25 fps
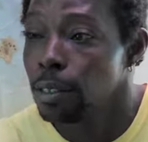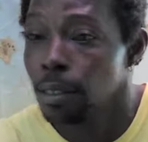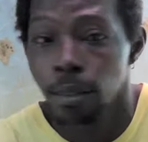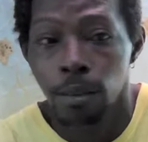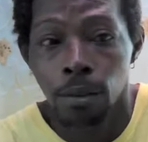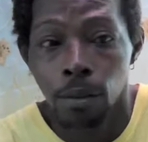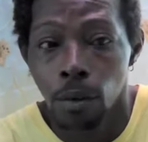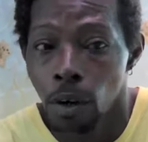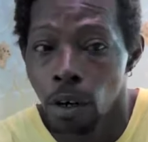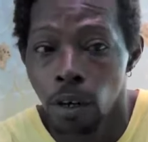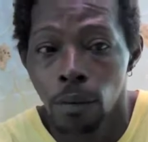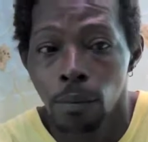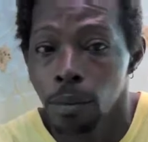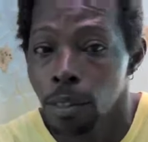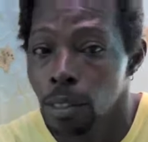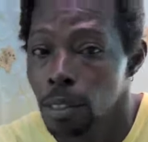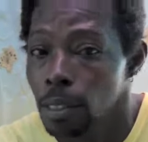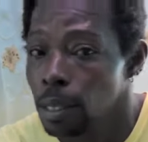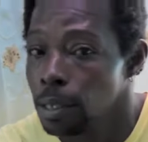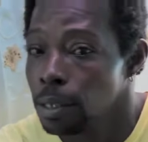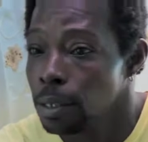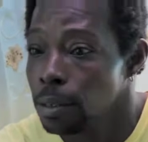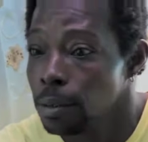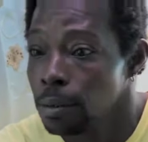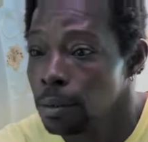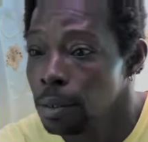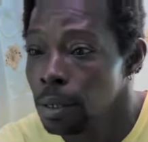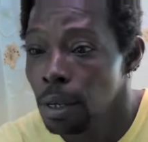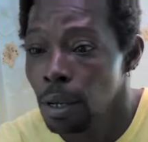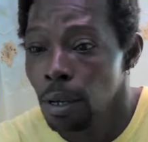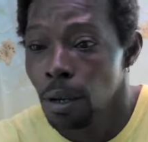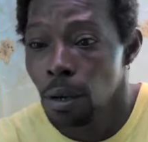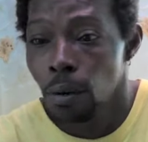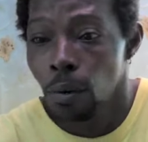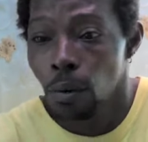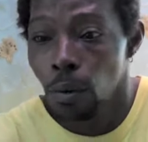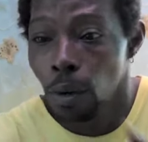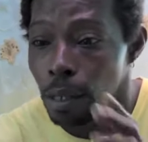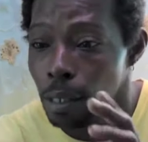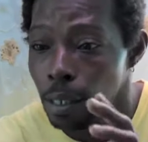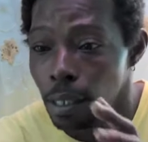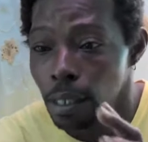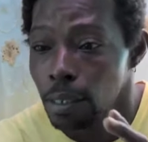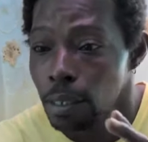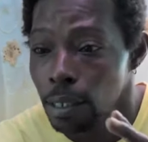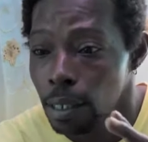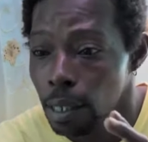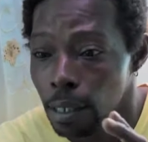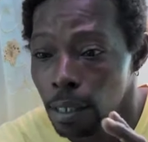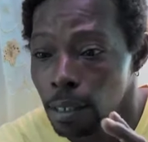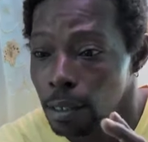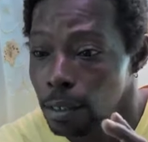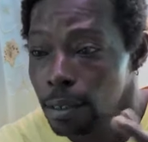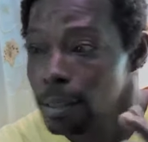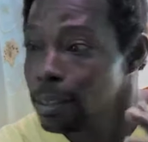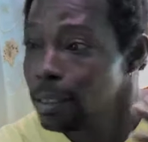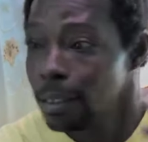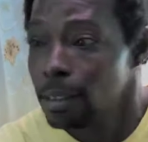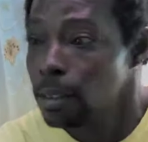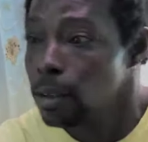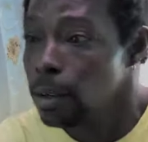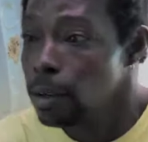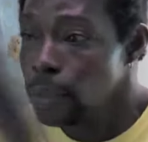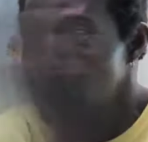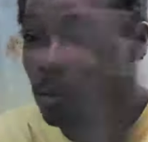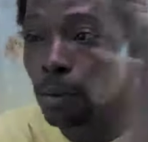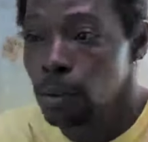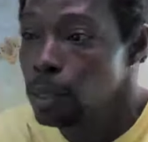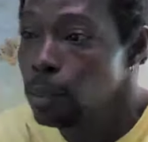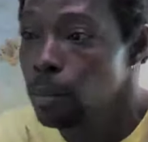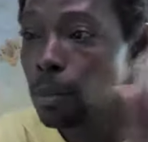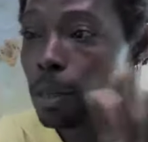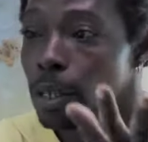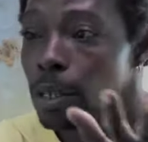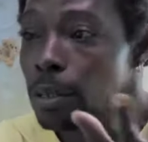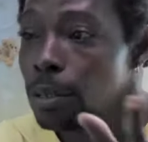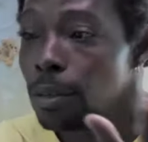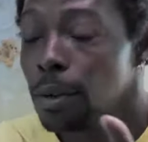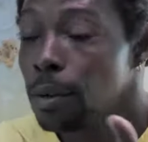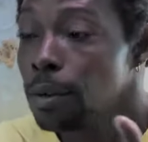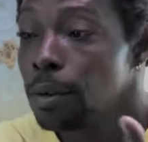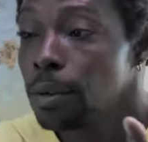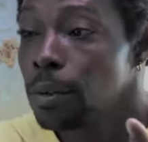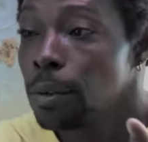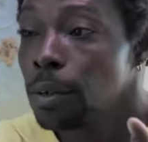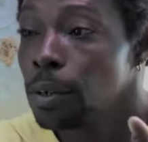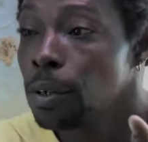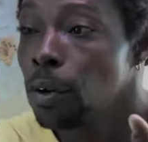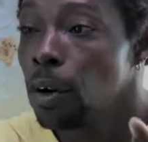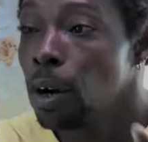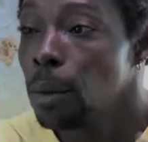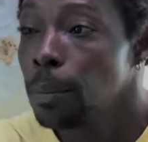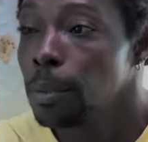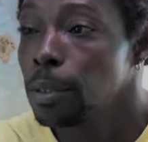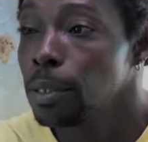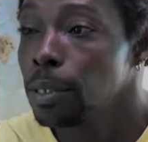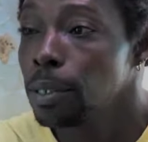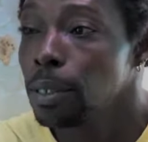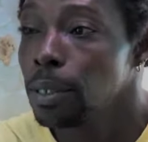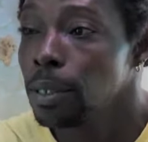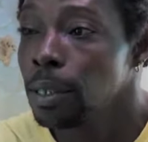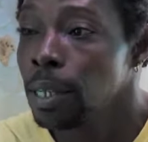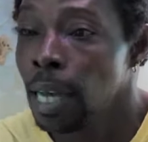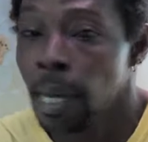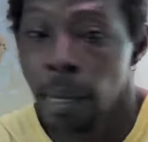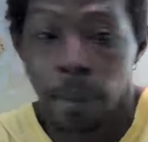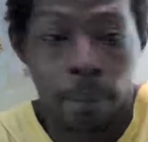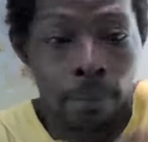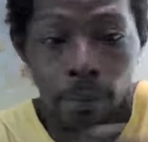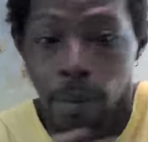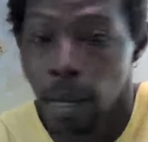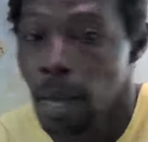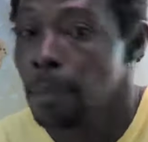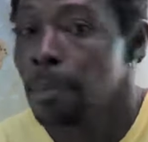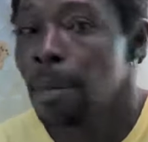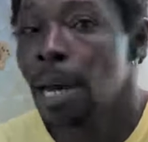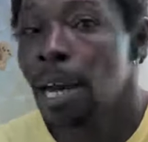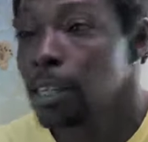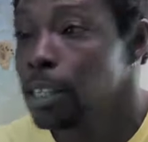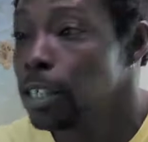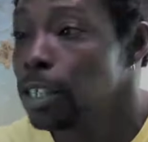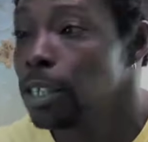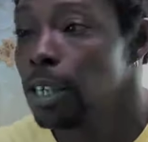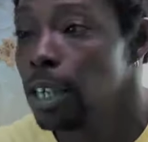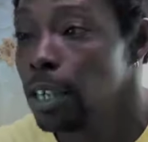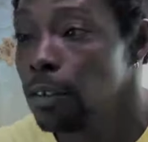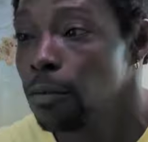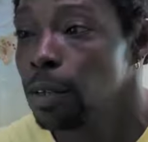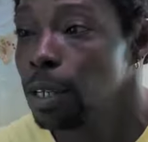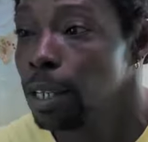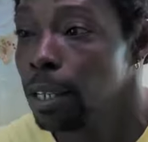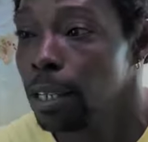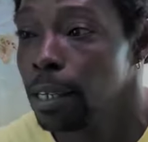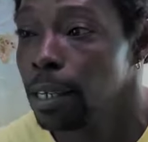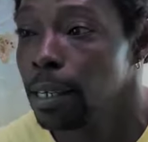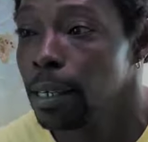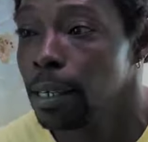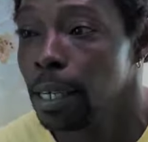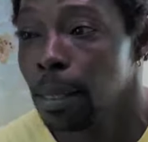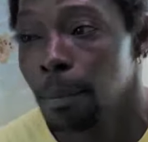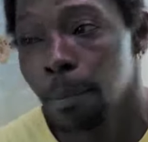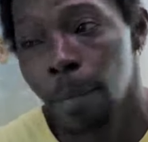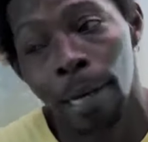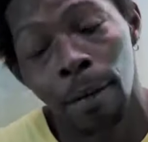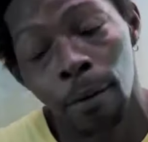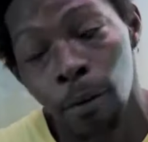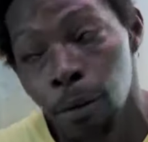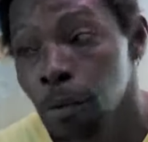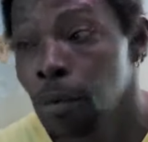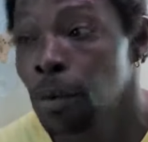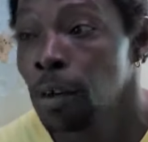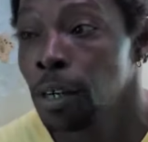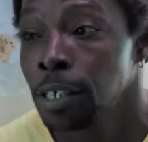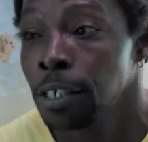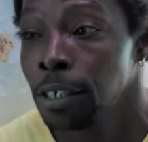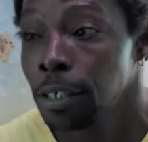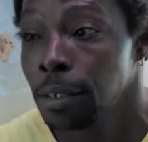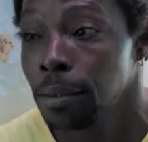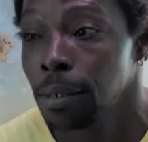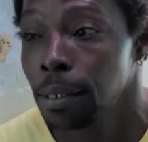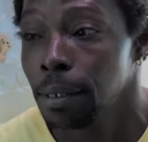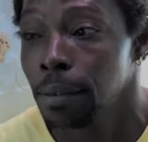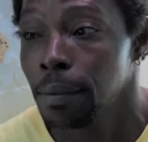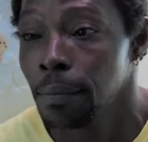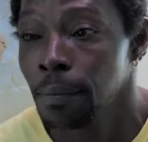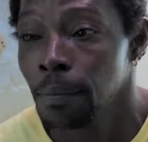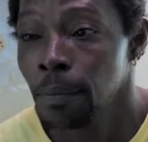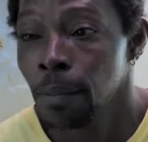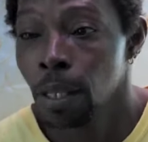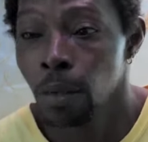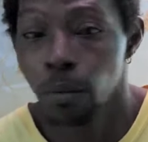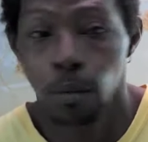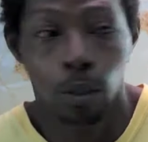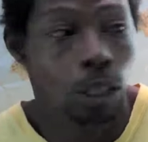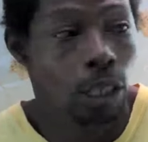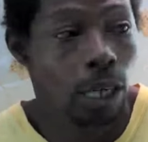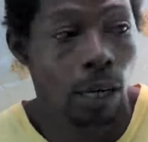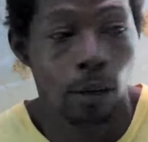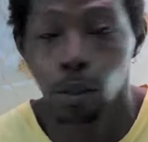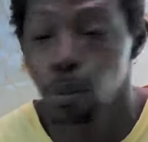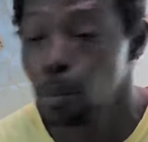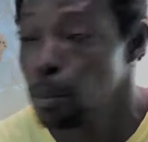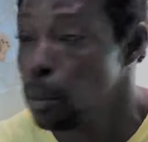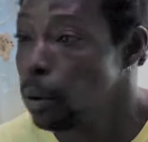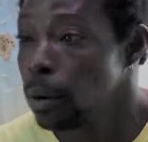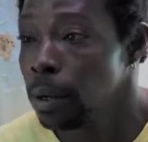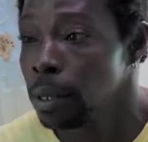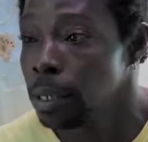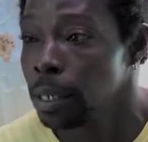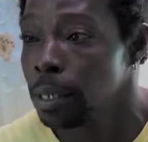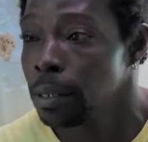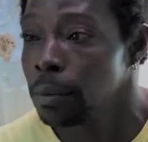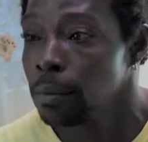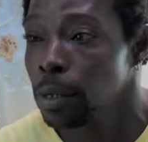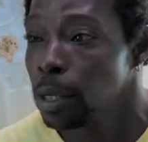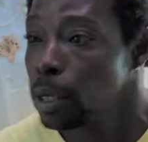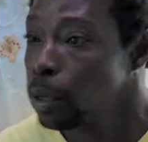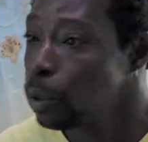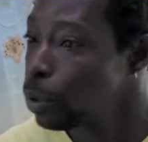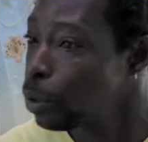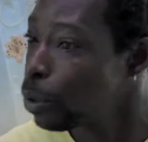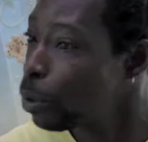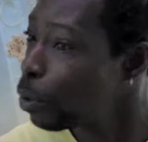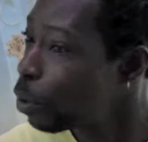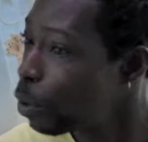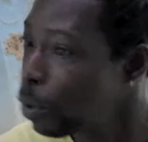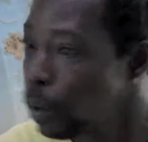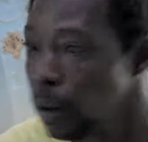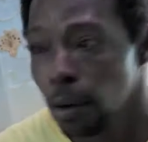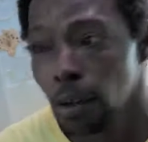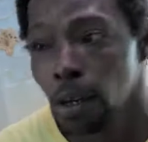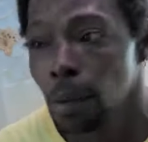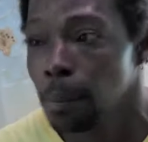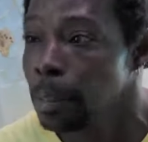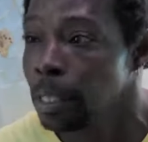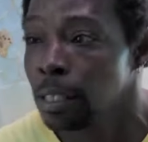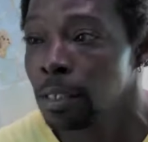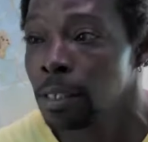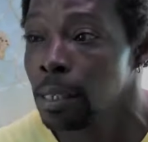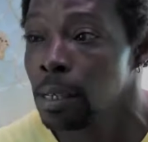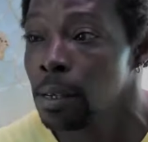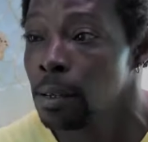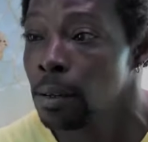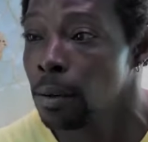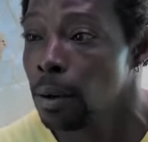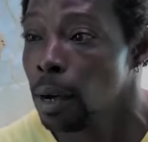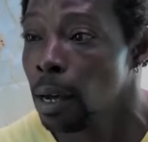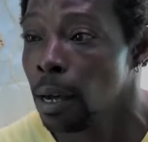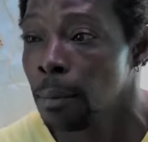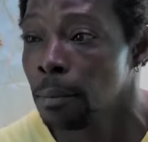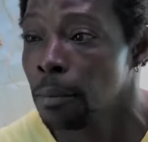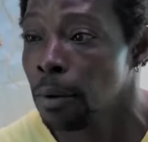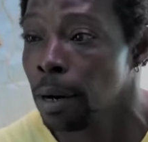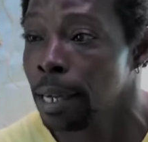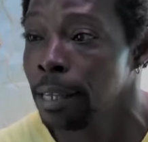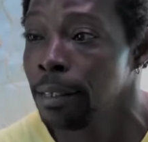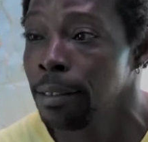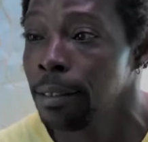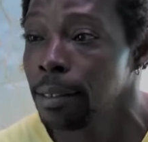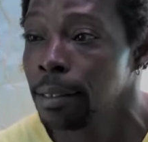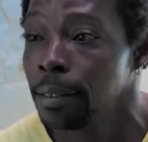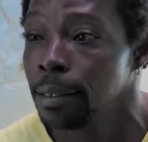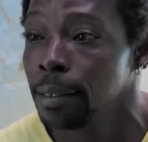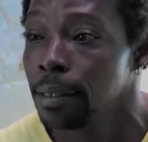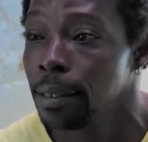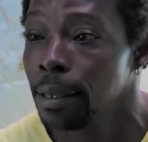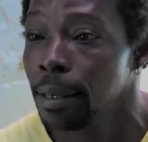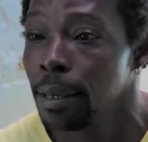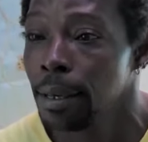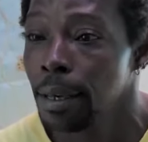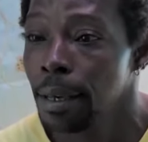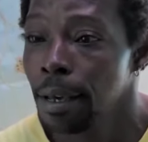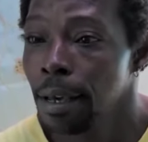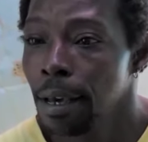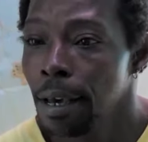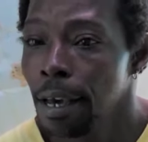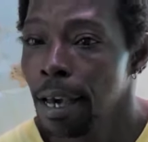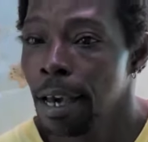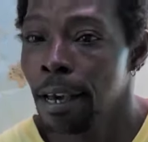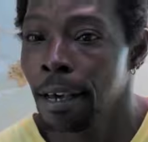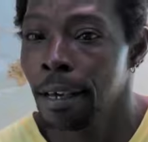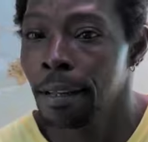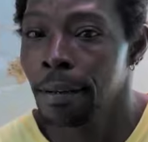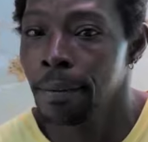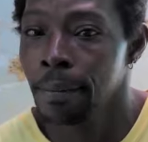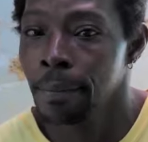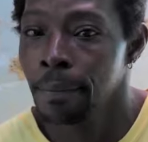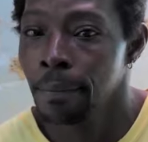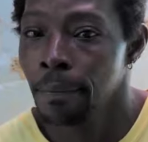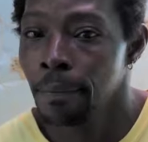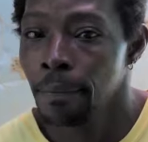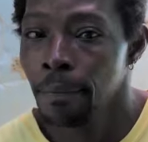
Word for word: And all of a sudden, what they said is it turned out to be on opposite. Now I'm actually living here in my own country, which I was born in, without no documental rights, and.